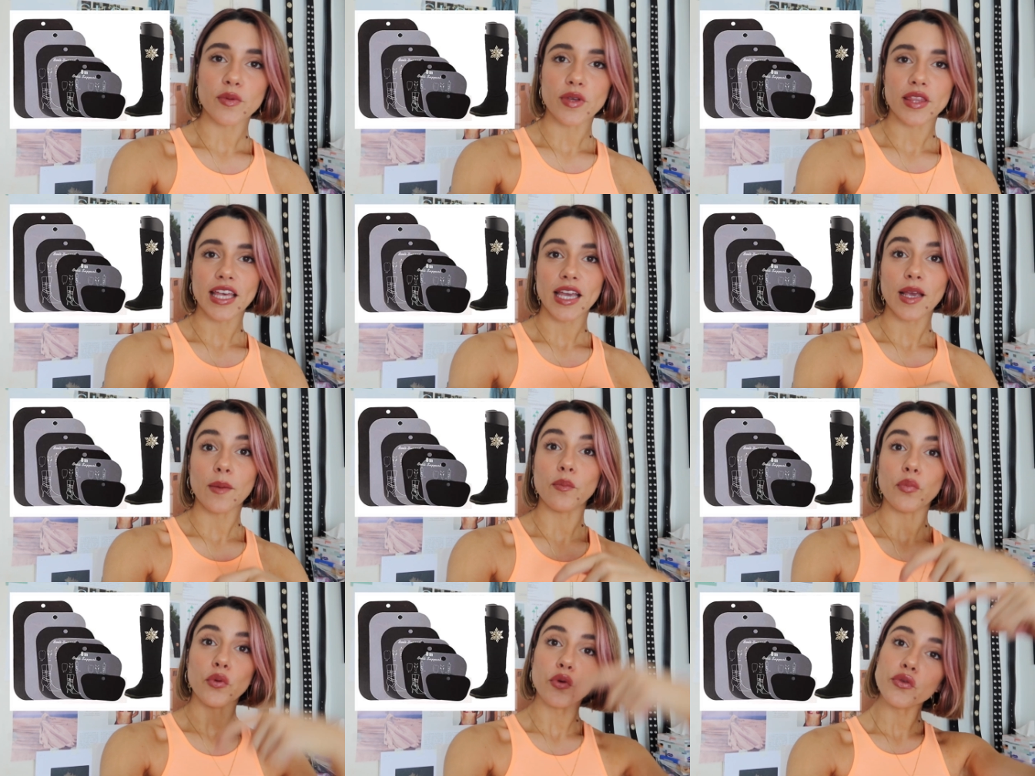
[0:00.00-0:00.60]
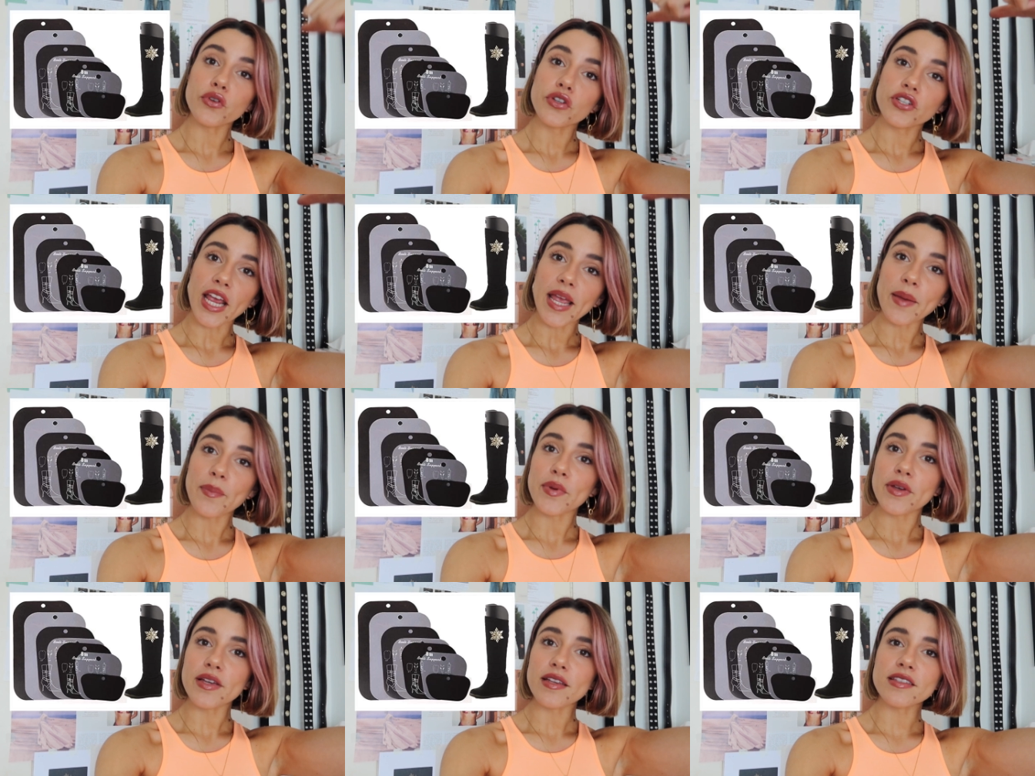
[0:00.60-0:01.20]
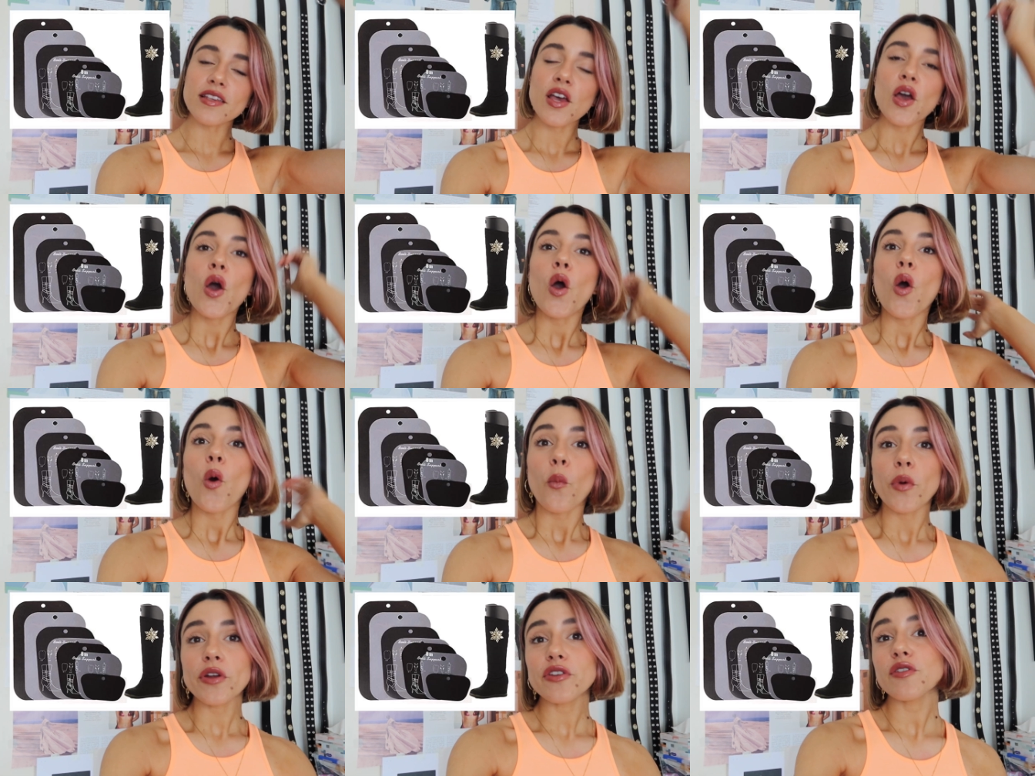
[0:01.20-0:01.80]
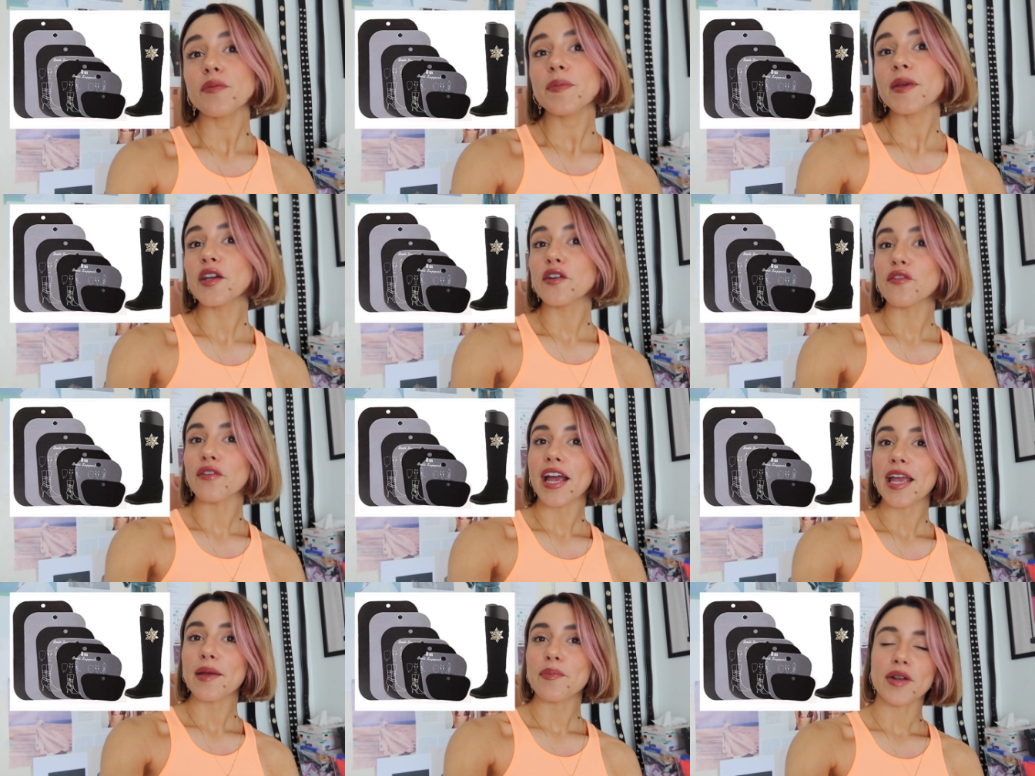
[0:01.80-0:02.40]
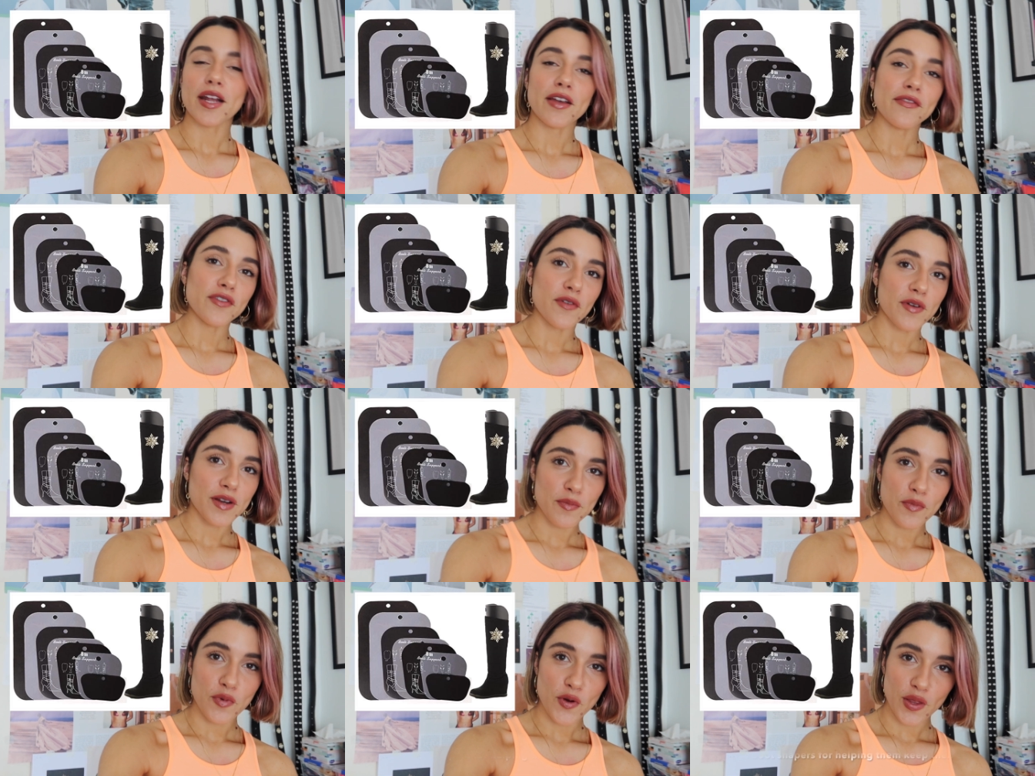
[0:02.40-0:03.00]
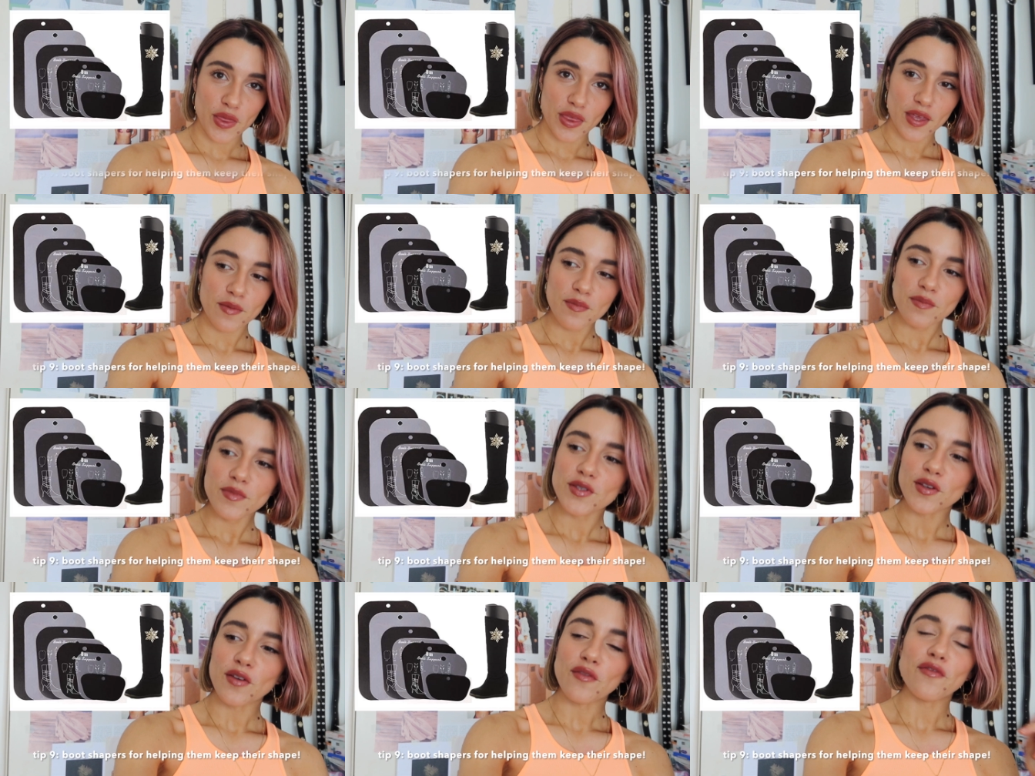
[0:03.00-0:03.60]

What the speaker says: with like boot shapers, which would be great, but I have nowhere to put them. So